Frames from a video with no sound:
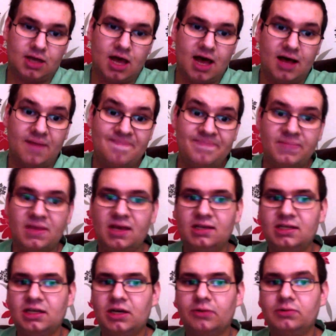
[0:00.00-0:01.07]

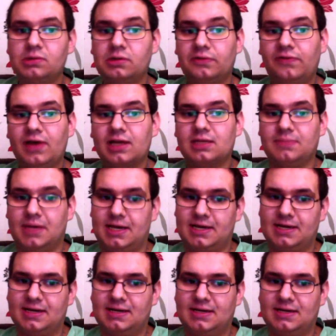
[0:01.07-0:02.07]
Is it going to affect me?